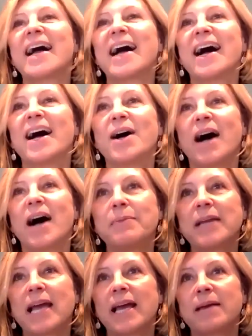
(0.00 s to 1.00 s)
I
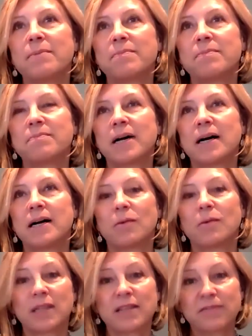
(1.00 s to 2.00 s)
became
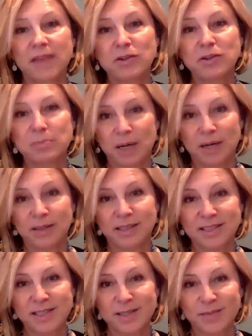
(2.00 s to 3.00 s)
one of the founding
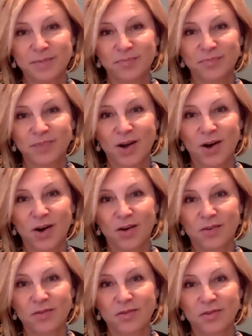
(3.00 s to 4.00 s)
partners
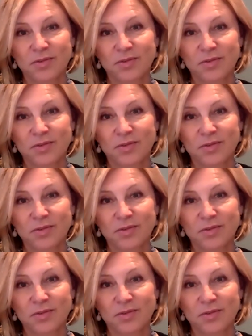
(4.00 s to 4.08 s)
of